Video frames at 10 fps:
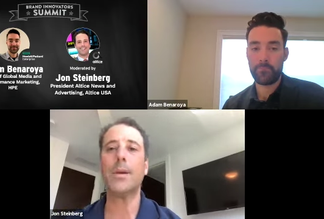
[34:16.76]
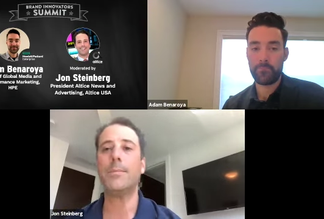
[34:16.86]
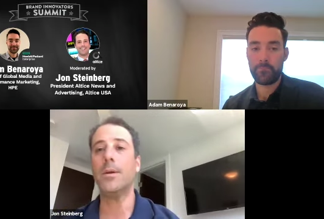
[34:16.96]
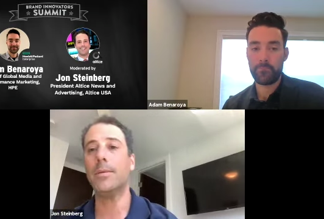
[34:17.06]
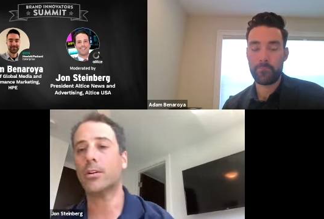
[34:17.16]

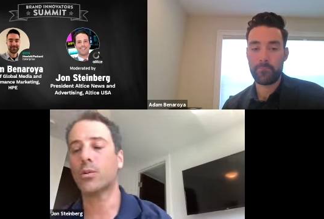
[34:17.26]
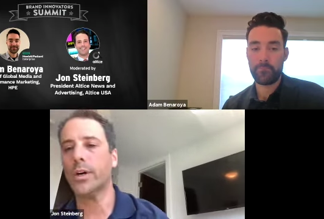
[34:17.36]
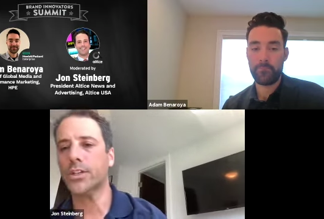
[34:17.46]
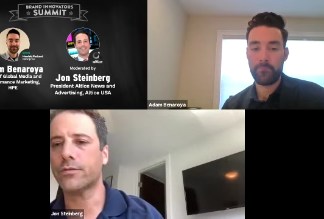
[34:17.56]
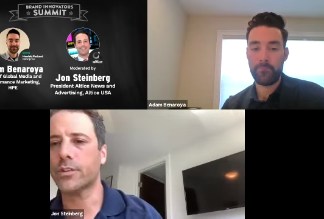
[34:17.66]
Speaker 1: might be a better
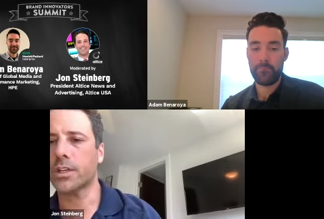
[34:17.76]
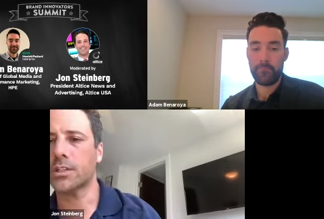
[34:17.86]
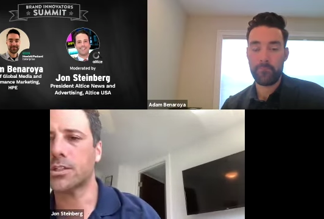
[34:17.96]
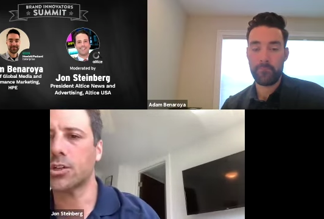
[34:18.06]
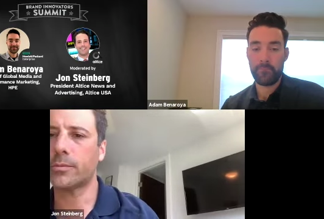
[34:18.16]
question for the
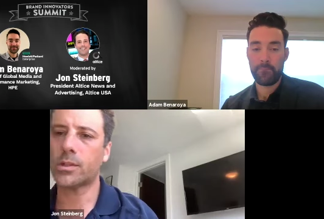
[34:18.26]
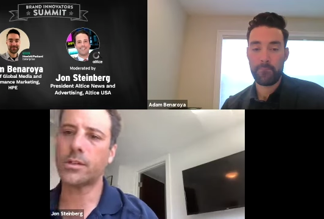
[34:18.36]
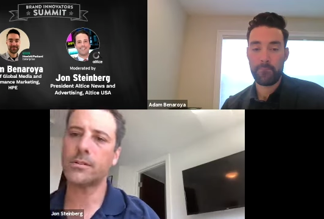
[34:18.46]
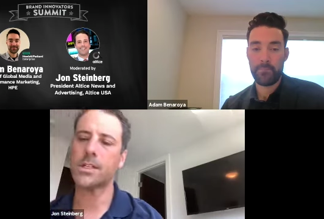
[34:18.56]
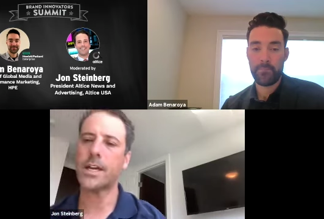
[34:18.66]

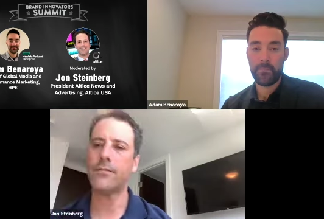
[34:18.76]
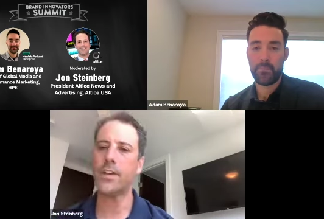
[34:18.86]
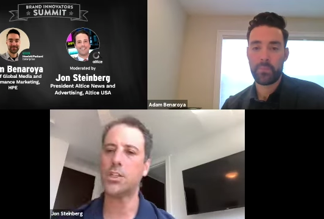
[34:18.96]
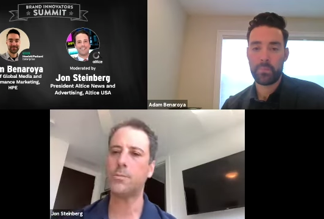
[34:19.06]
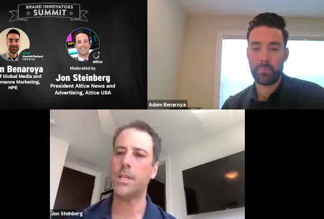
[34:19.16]
consumer side
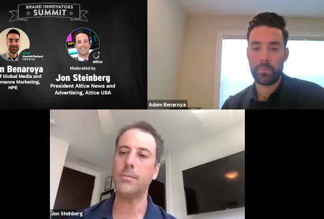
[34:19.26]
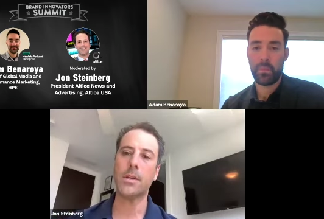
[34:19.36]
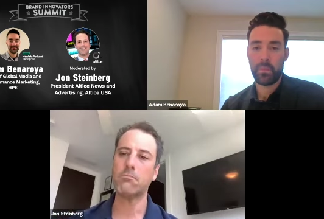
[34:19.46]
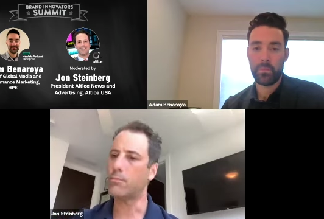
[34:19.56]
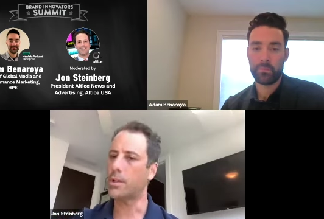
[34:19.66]
of HP,
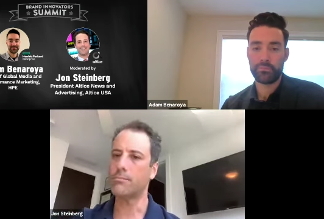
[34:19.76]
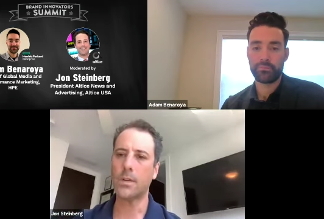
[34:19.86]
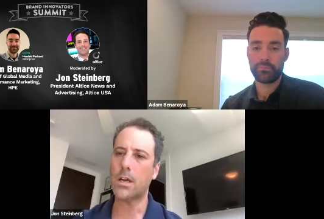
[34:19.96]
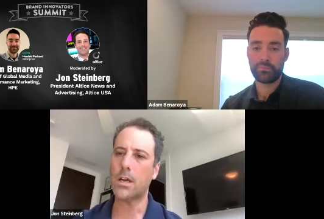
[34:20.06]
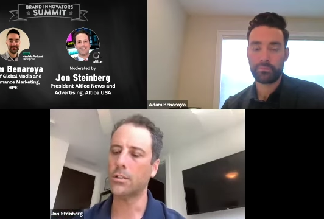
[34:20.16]
but but
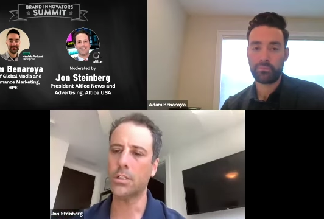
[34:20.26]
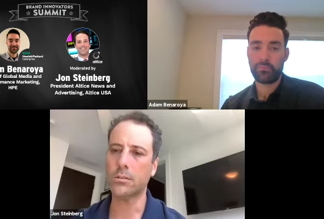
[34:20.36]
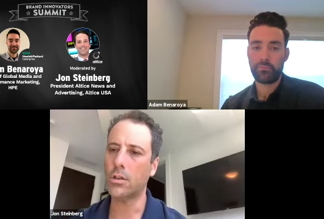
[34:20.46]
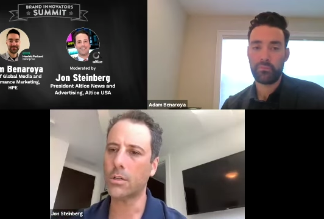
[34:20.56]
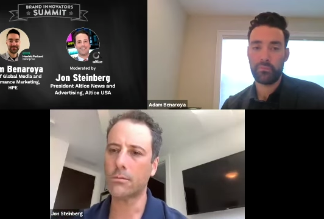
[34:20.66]

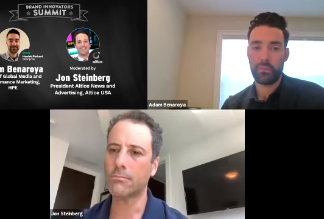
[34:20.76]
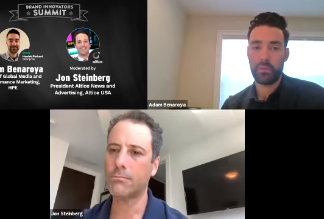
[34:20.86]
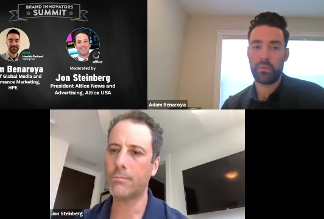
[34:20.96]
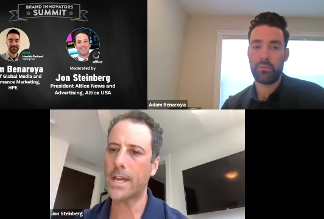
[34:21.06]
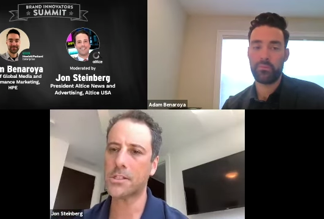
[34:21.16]
I'll, I'll, I'll
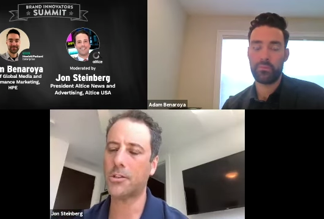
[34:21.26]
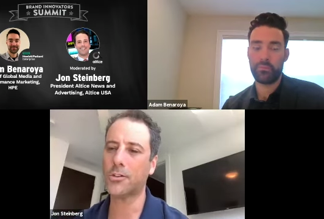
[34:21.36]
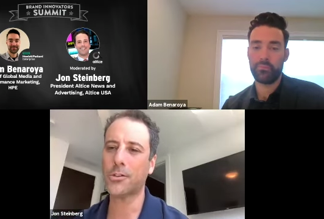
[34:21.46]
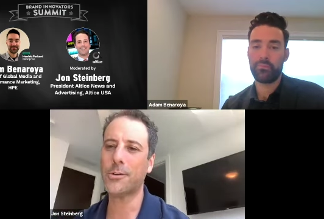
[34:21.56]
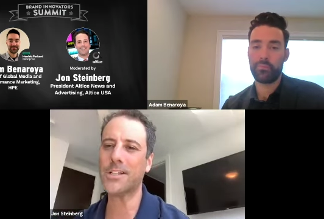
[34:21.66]
pass
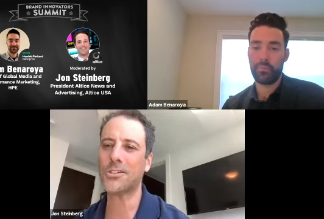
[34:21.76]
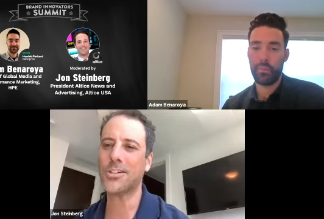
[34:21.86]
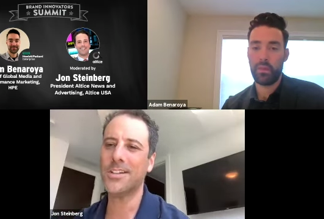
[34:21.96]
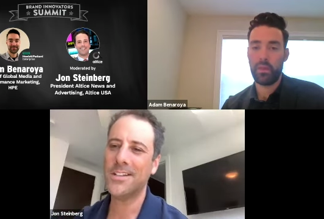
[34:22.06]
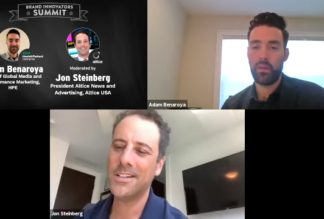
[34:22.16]
along the
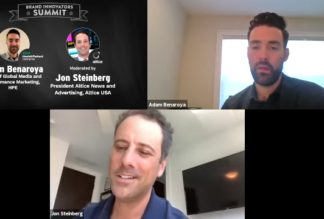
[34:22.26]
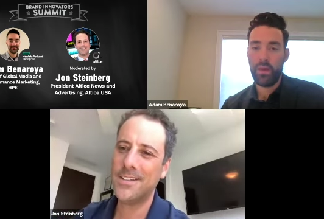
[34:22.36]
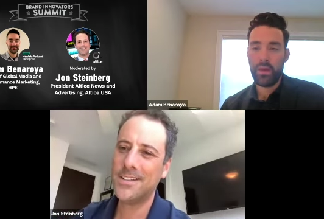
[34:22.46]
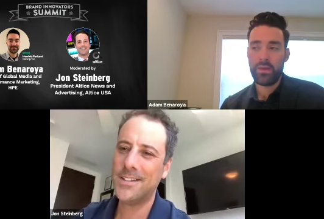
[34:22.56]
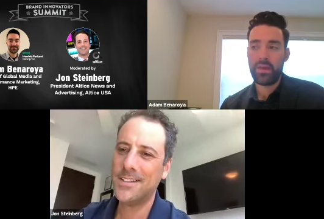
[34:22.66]
question.
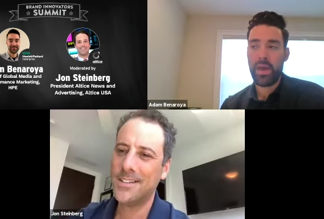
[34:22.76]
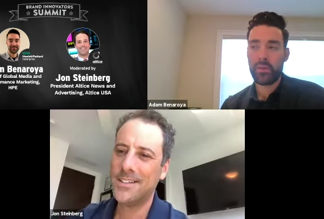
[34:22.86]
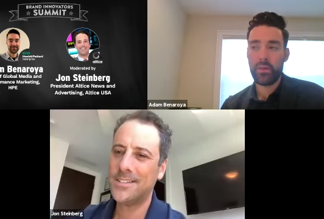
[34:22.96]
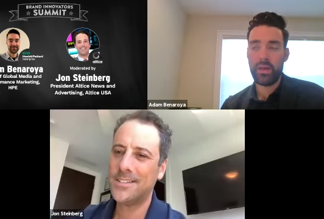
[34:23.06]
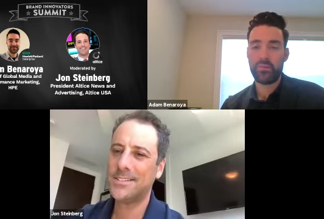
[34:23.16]
Speaker 2: Yeah,
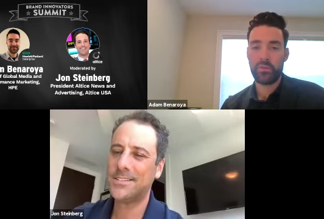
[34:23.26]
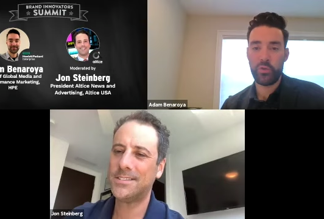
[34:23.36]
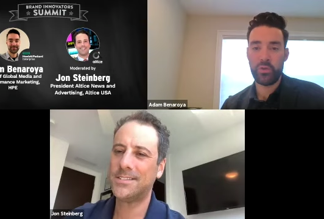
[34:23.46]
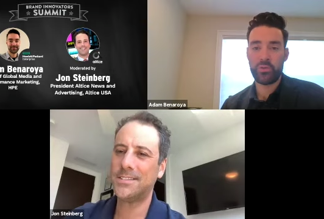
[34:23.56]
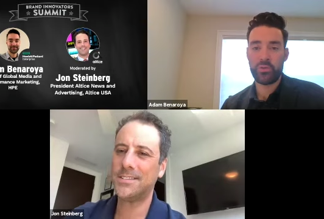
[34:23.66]
I don't have
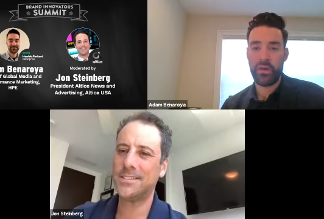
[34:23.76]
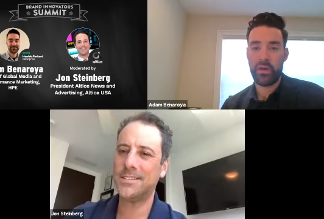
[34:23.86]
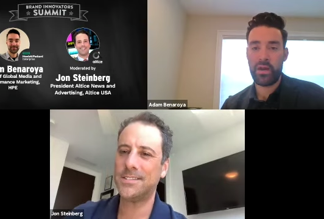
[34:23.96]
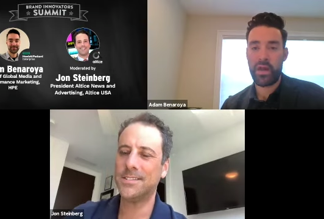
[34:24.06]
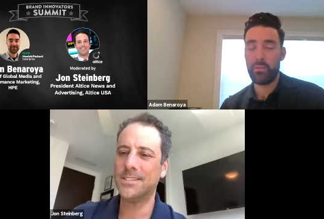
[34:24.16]
too much
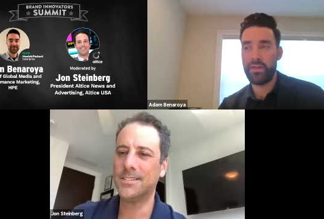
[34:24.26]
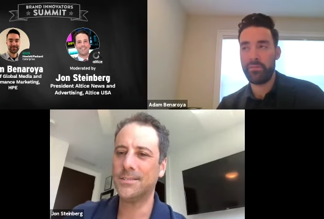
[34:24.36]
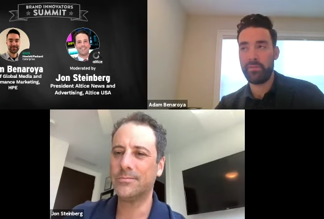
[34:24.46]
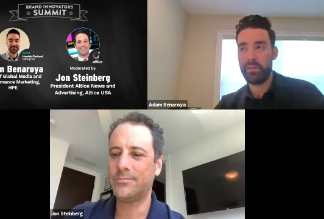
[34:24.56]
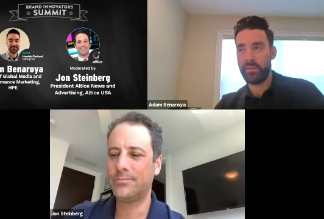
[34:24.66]
there. I would
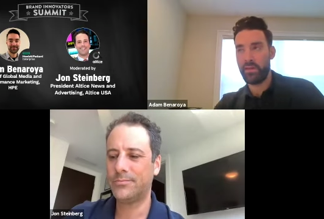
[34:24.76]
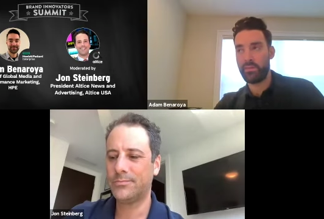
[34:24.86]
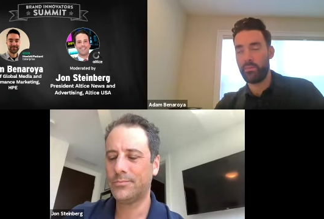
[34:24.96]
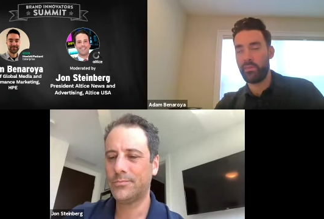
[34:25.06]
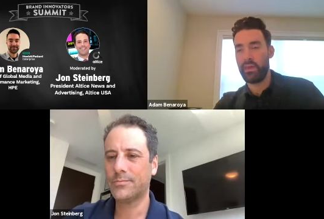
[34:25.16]
definitely say
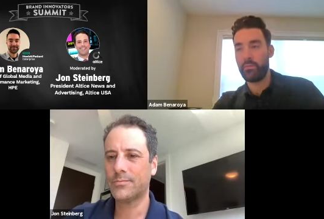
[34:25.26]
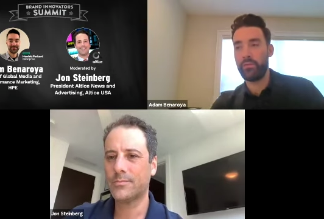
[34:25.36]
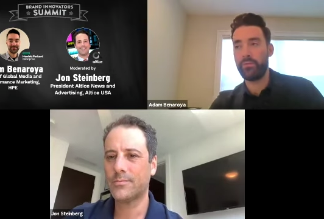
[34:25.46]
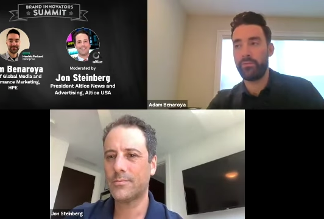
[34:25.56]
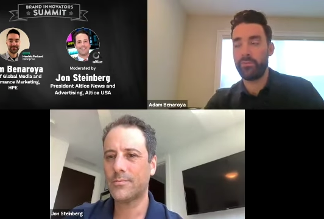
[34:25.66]
it's something that
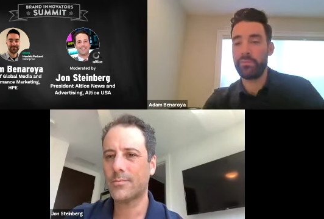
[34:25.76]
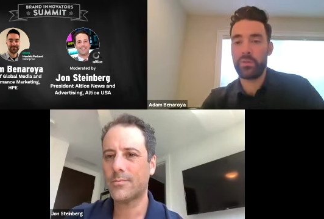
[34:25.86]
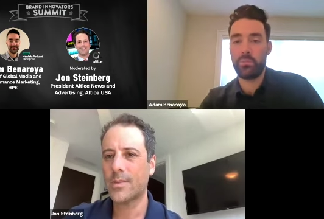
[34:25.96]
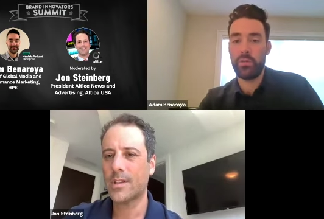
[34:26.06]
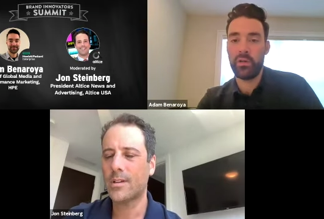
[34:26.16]
we've
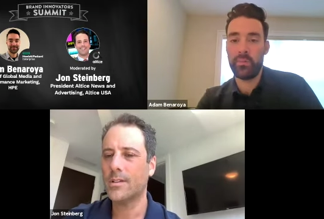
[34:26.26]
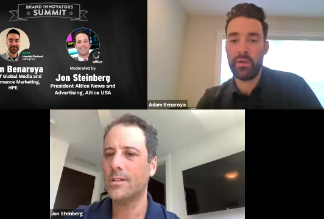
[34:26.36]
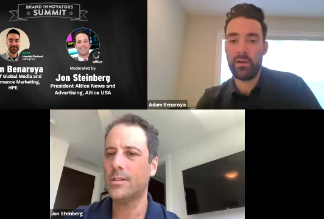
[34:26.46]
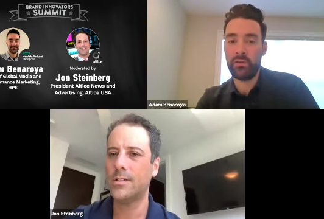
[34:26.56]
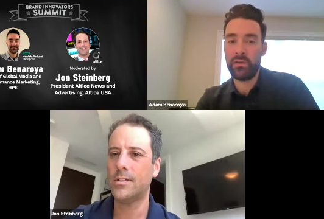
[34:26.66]
spoken
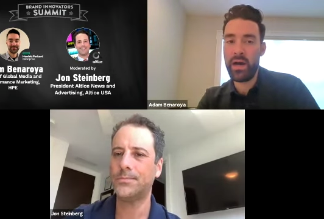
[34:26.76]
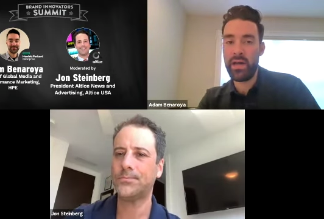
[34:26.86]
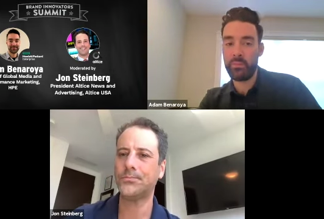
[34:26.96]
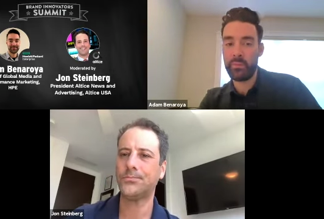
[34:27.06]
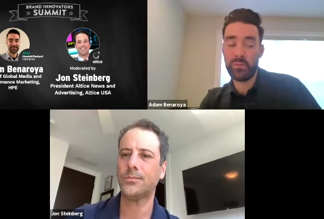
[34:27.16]
about a
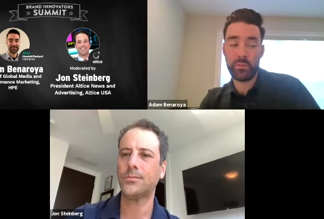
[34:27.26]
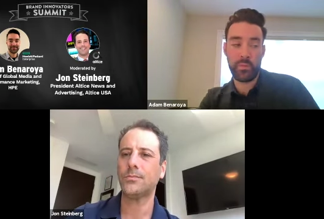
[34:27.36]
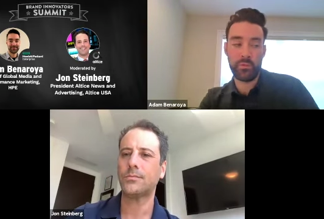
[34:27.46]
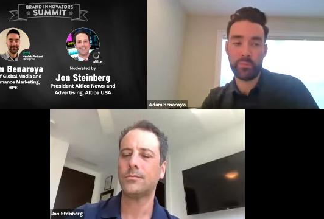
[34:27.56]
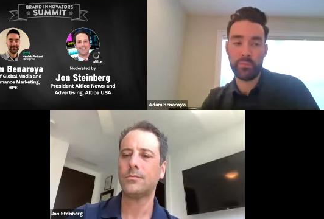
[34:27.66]
lot, and we've
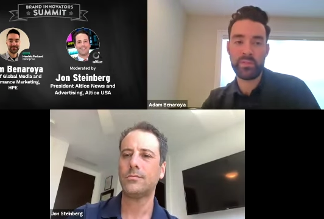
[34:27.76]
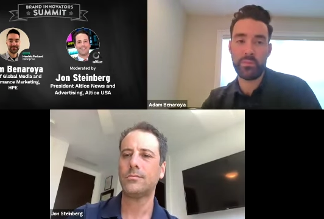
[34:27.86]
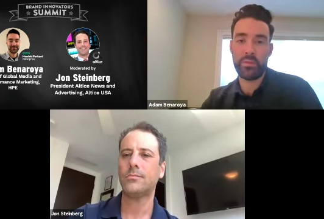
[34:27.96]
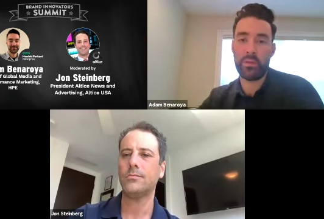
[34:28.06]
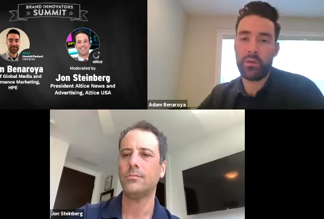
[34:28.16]
spoken with
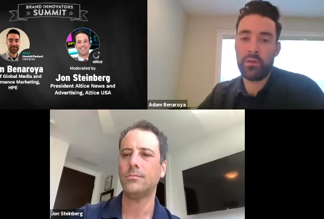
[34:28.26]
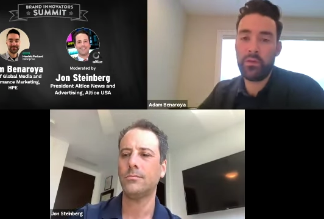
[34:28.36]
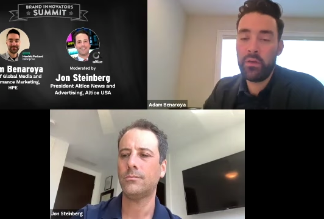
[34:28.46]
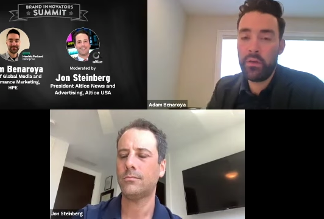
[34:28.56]
some of the